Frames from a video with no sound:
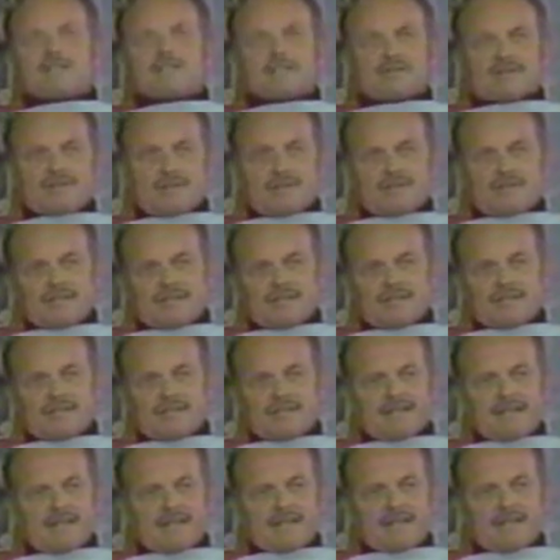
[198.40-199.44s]
That's right. And
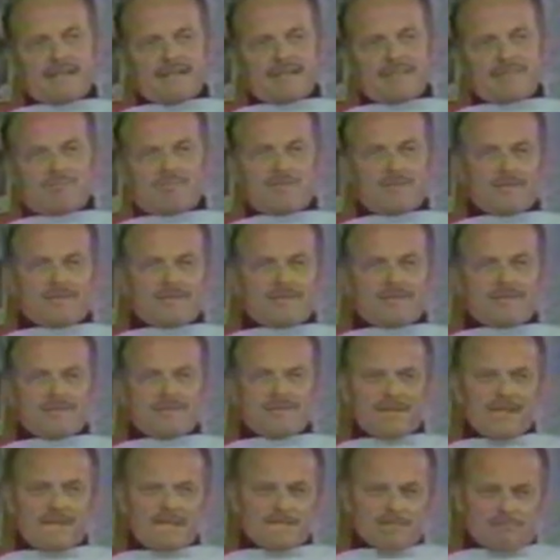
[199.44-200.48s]
at that point,
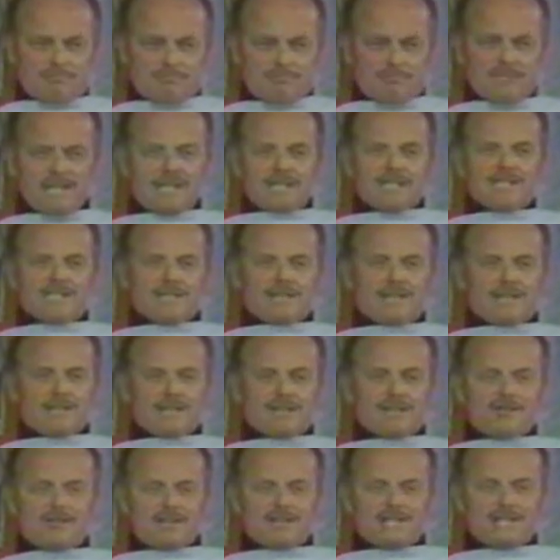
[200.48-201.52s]
things really
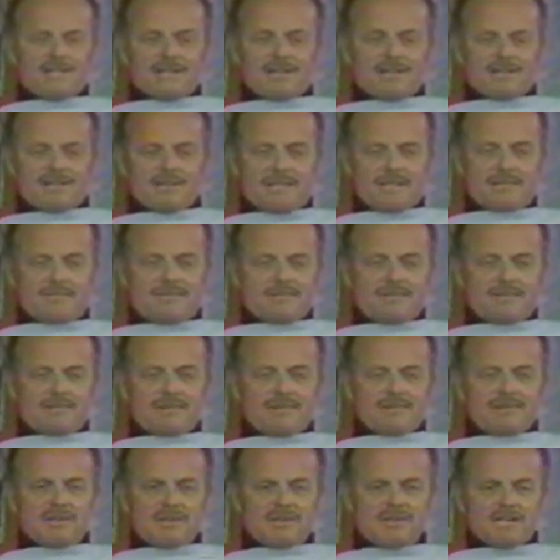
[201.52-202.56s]
started to accelerate.
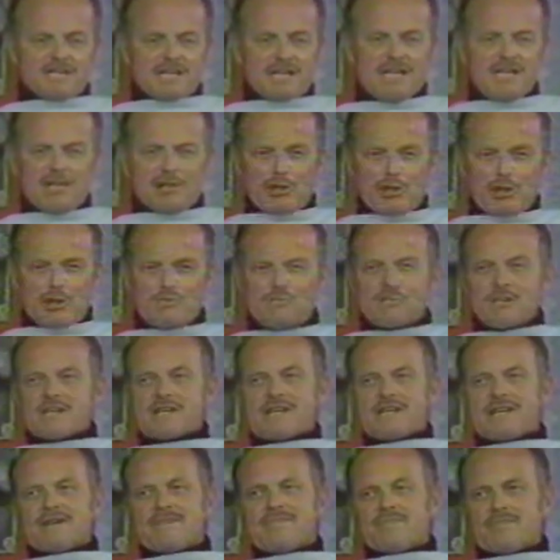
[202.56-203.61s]
The ski look
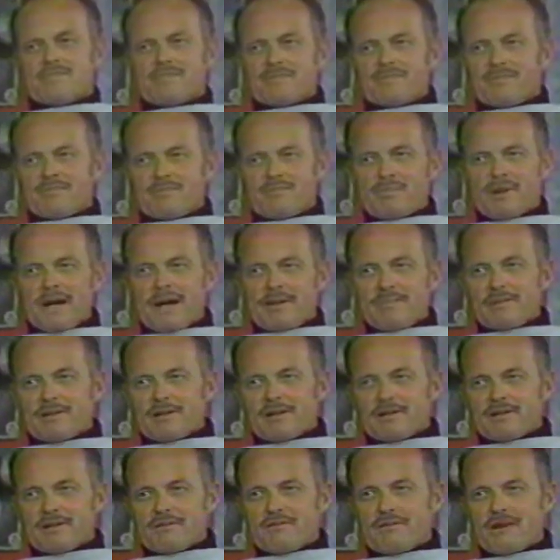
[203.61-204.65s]
became
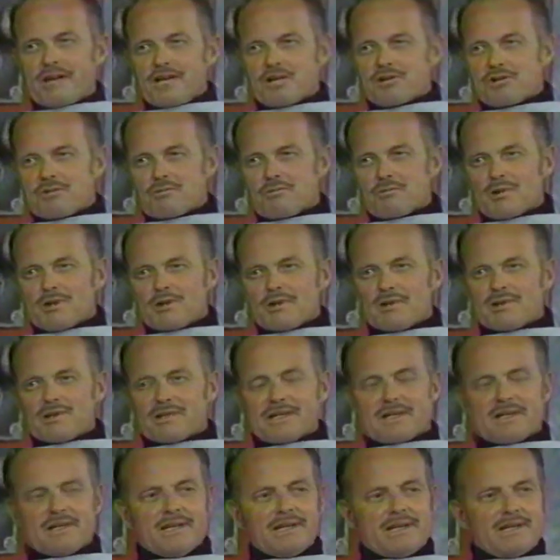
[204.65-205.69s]
popular in the fashion
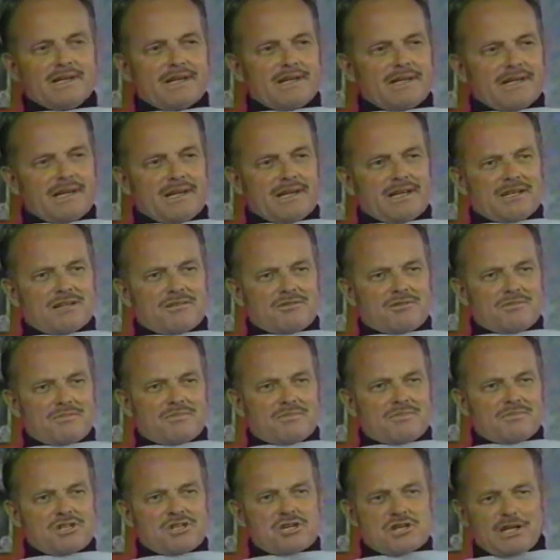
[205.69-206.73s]
world, and
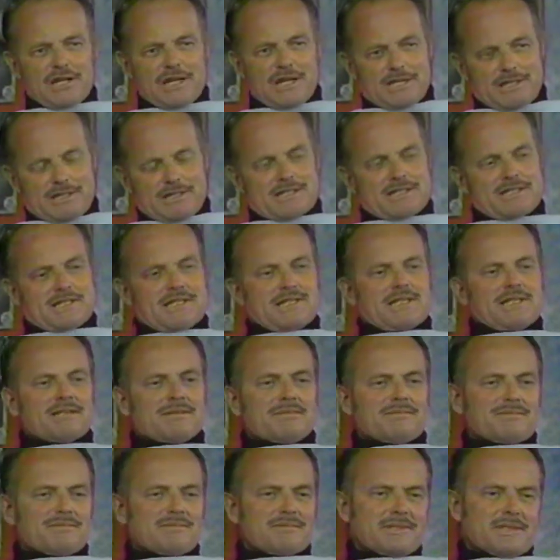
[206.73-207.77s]
Schlitz
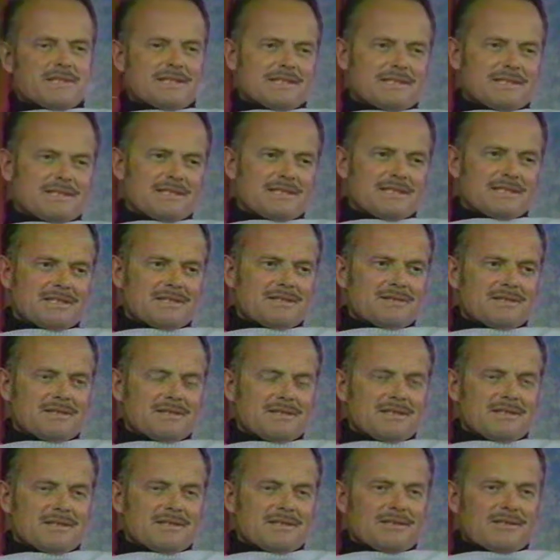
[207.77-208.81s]
and
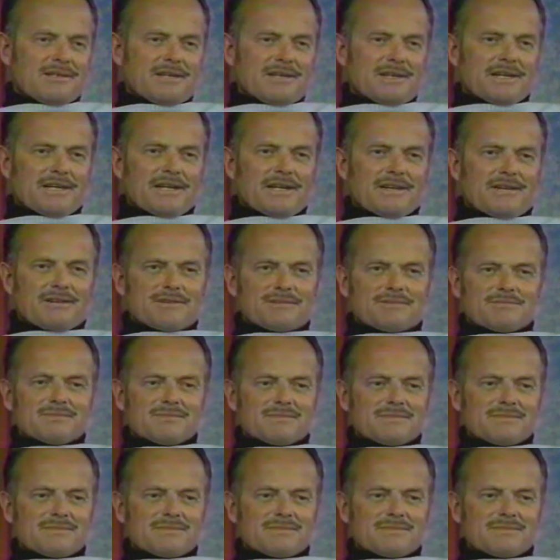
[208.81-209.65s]
all the other